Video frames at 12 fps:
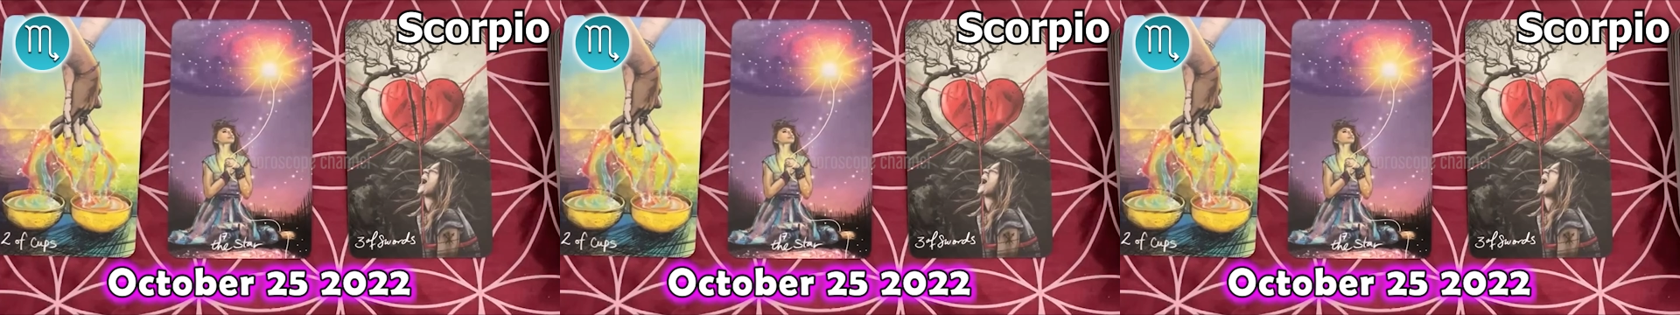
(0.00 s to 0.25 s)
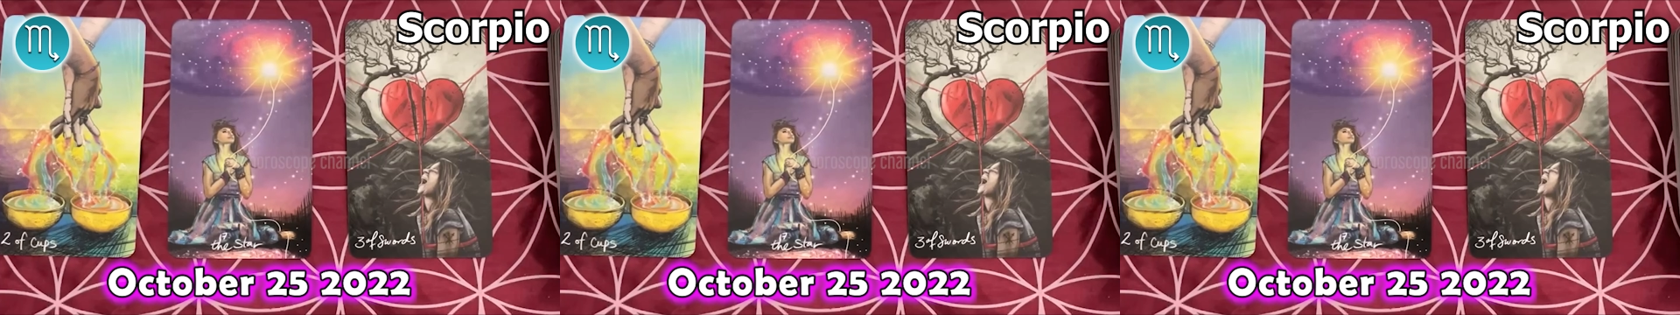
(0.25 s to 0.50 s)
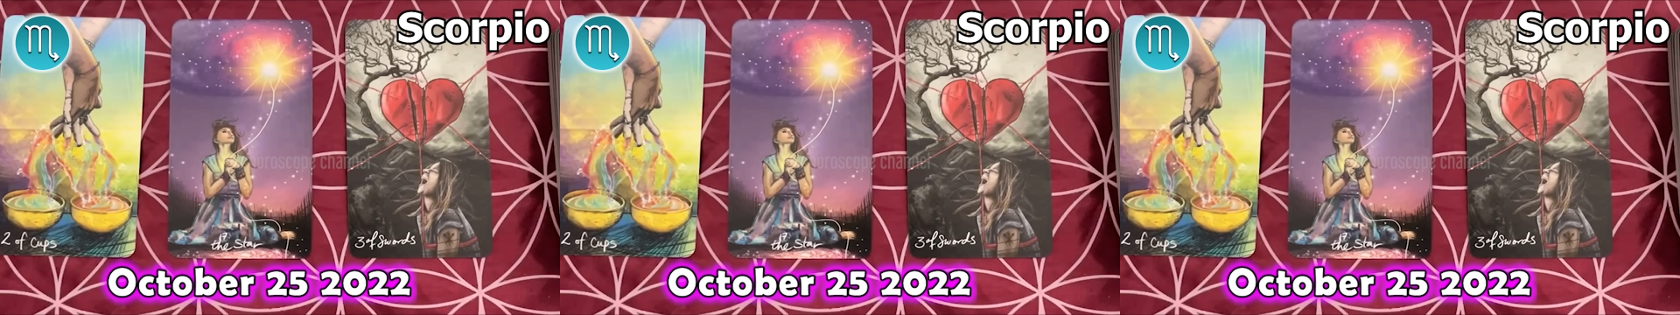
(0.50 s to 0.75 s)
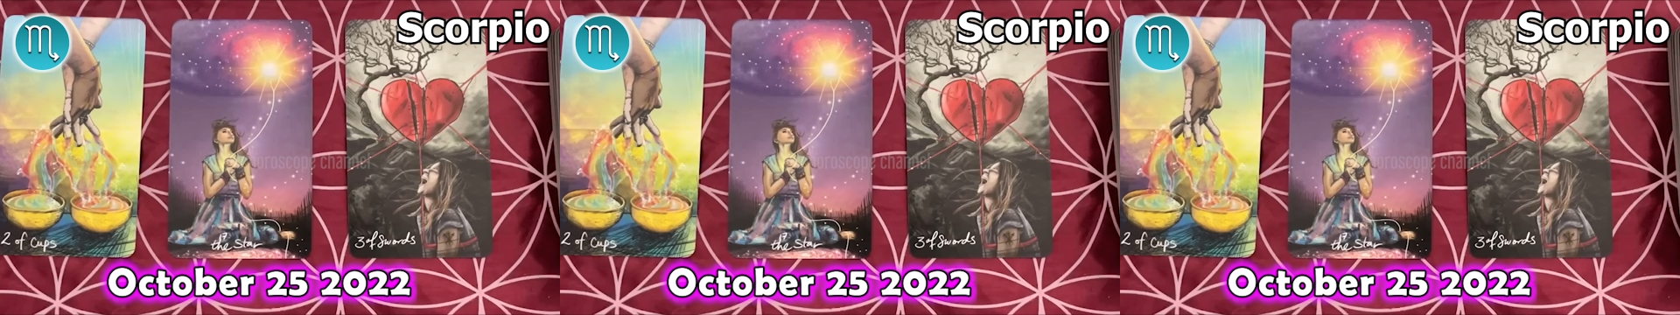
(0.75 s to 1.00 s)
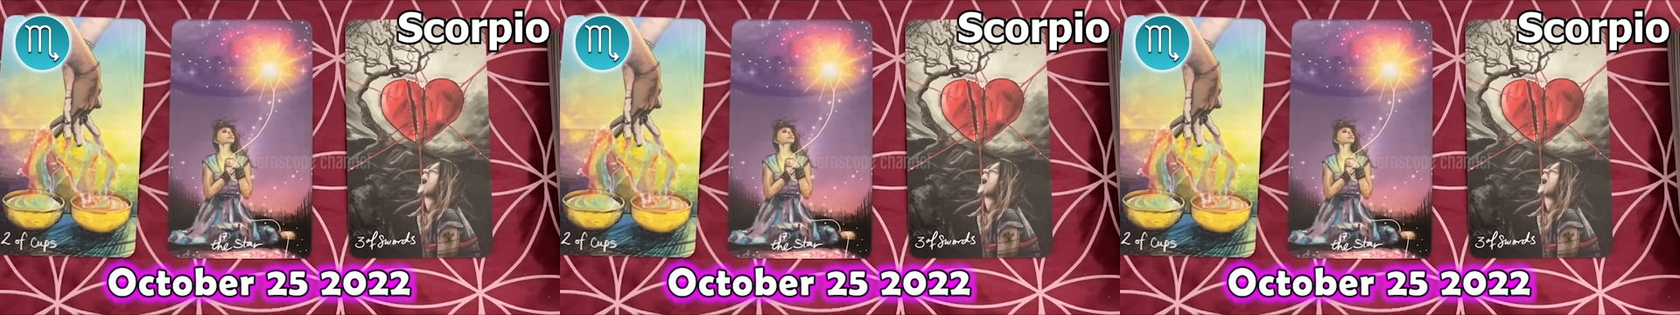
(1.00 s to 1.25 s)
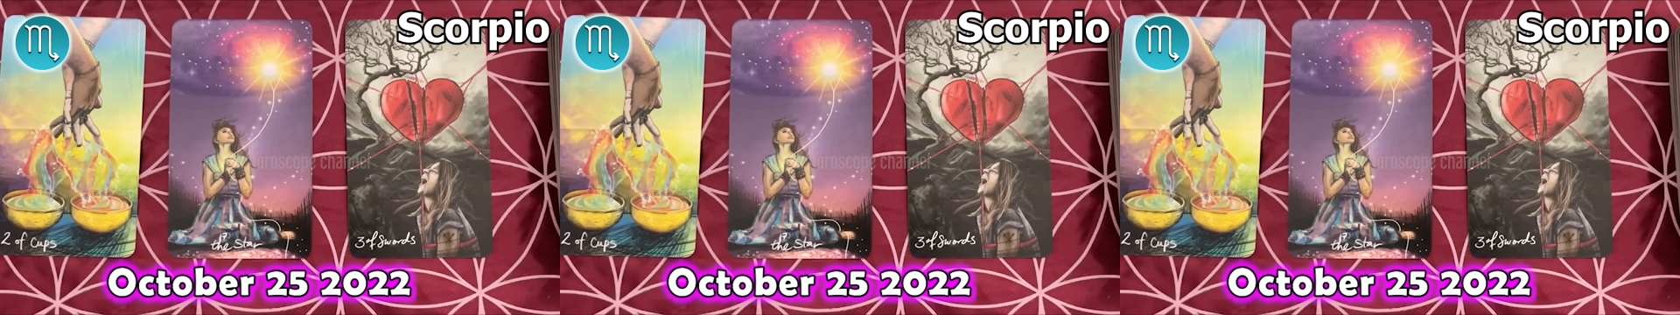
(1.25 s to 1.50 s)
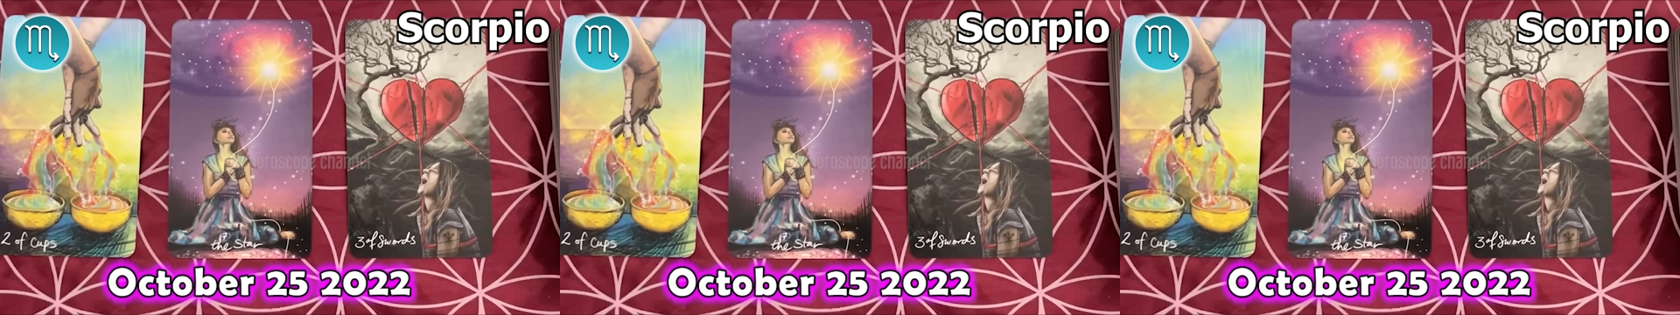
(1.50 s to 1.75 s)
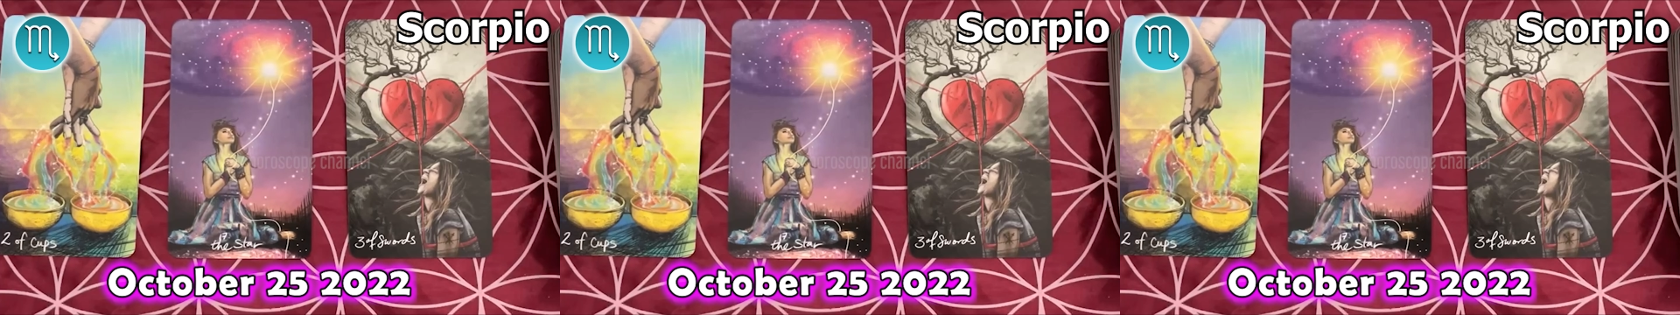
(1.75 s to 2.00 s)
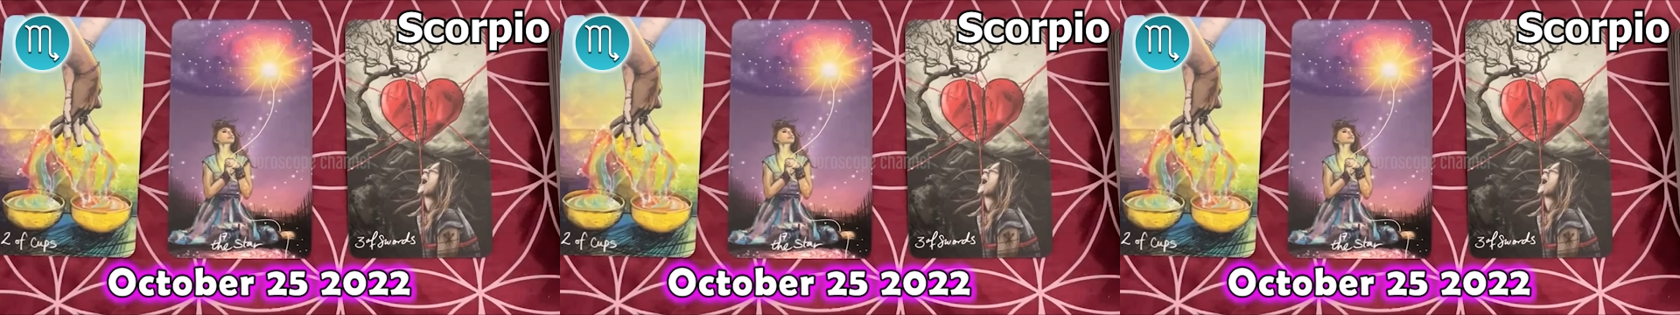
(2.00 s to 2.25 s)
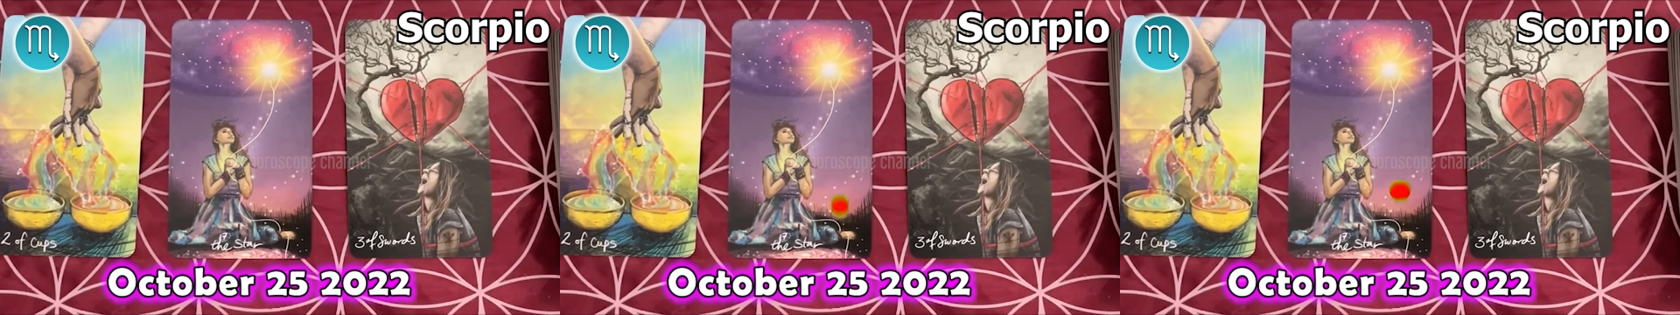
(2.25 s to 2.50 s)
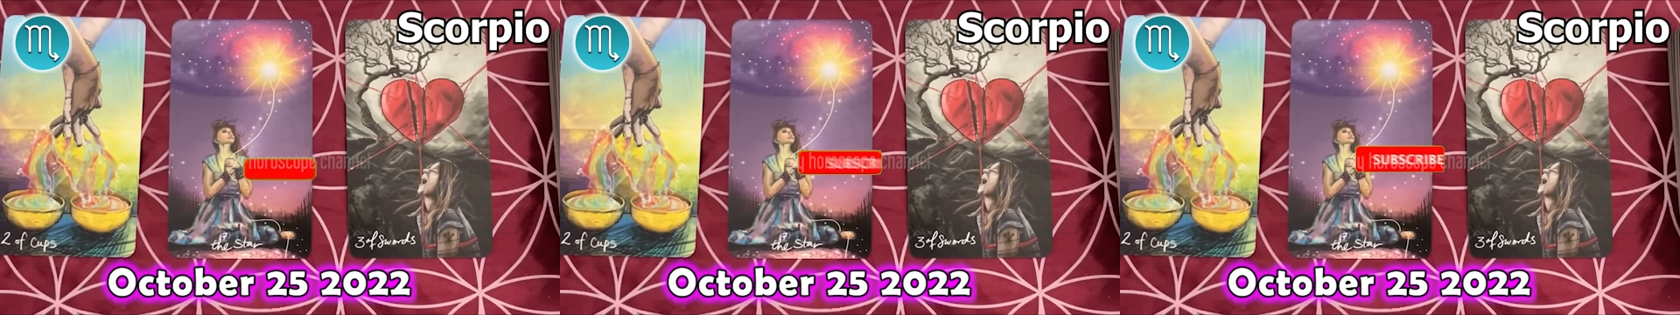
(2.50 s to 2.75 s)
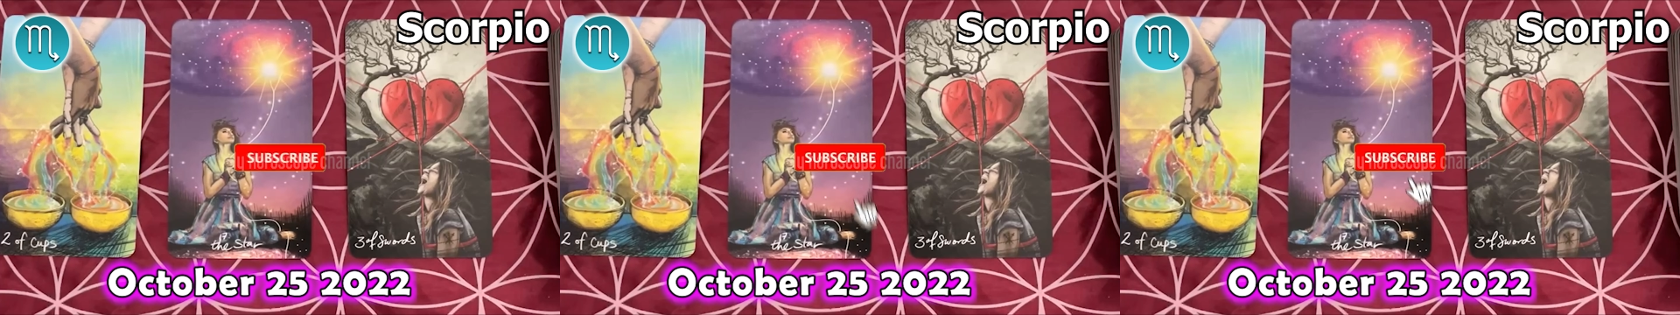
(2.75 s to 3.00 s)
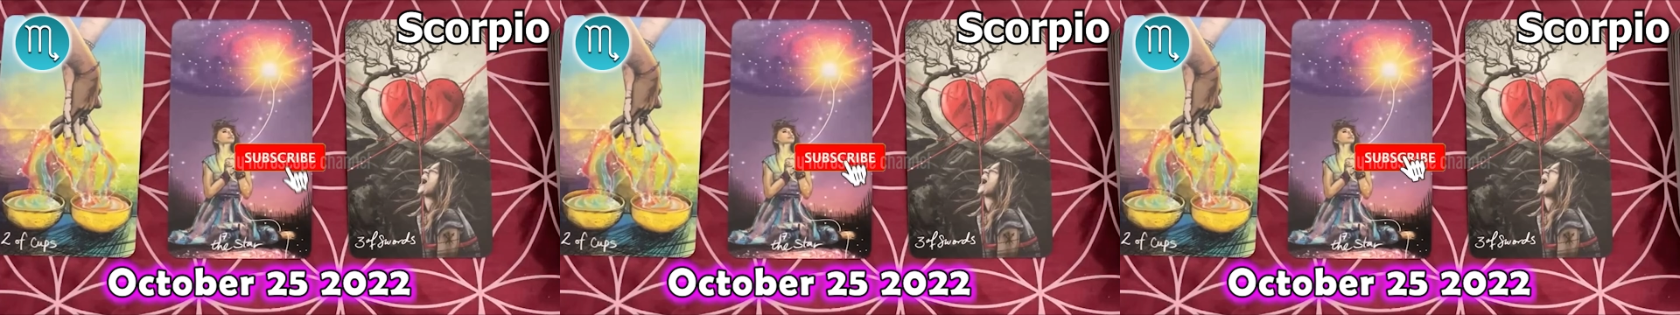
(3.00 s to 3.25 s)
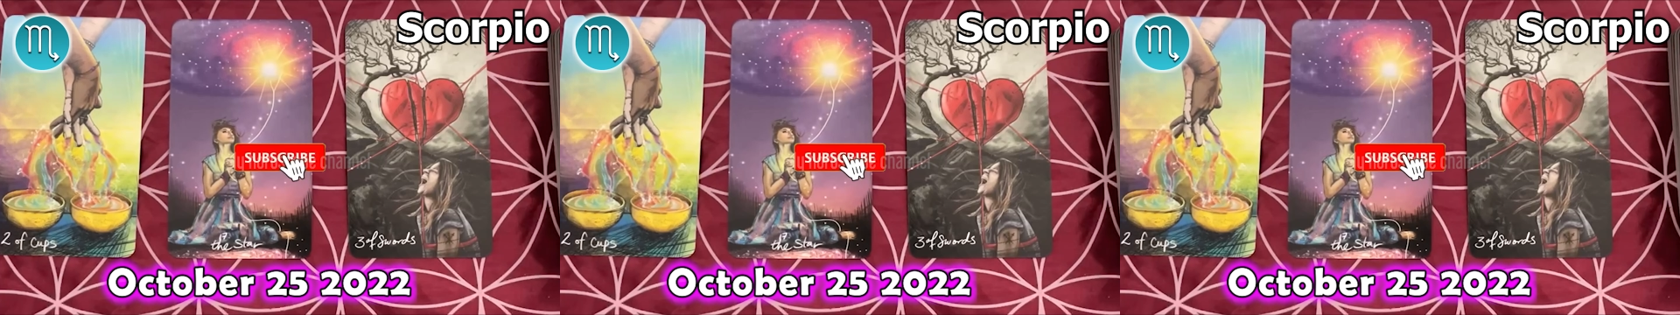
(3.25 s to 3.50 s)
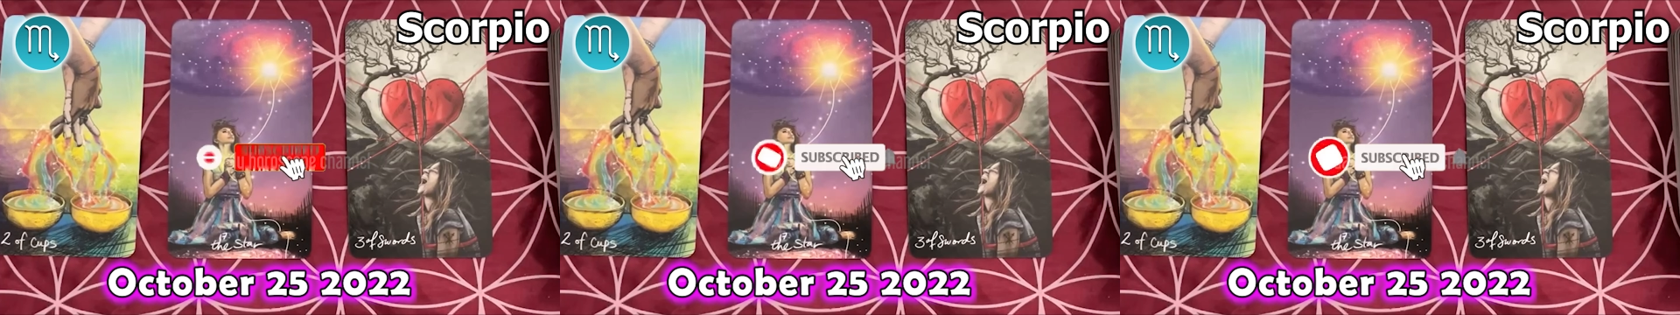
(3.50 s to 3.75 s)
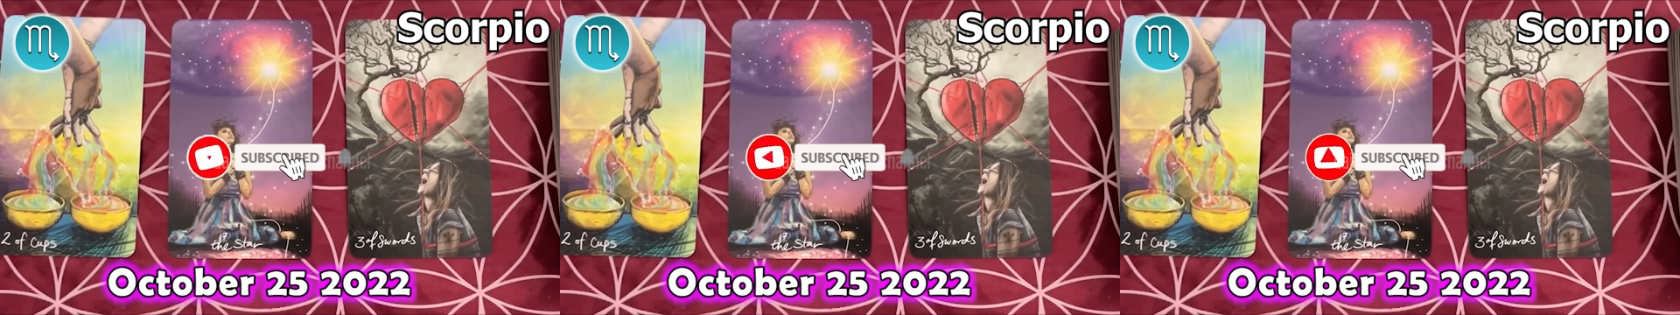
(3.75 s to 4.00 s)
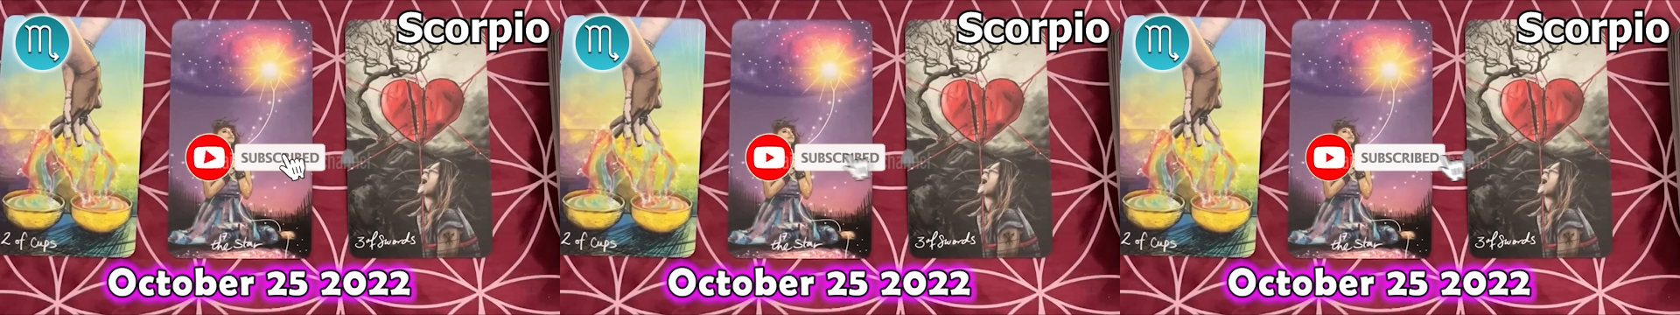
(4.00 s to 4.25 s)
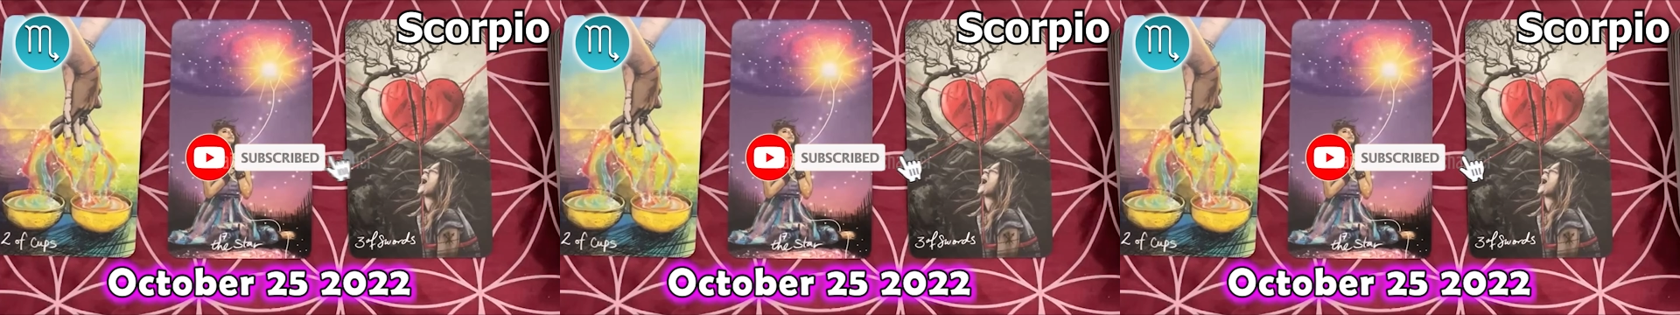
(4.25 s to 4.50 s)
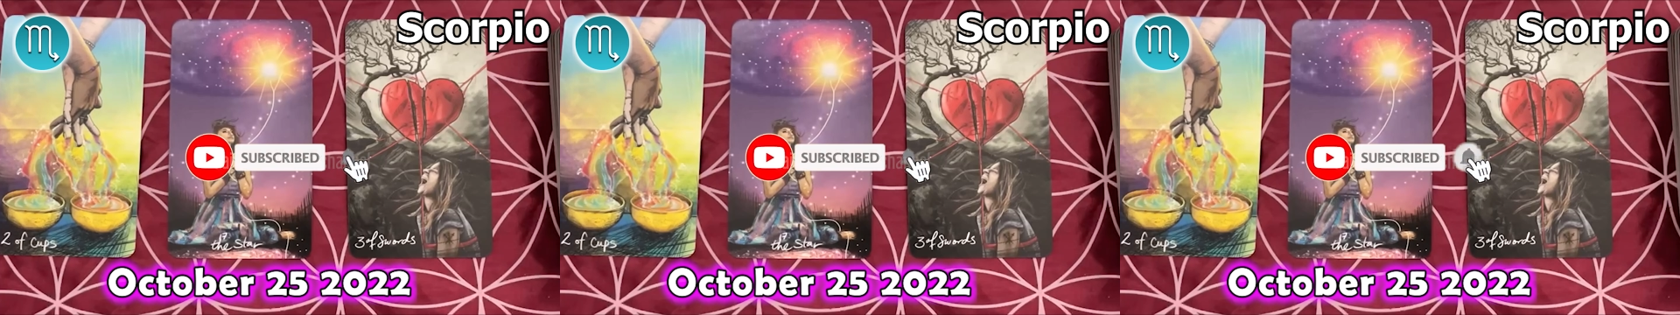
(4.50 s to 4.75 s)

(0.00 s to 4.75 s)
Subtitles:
No face is visible, so there are no lips to read.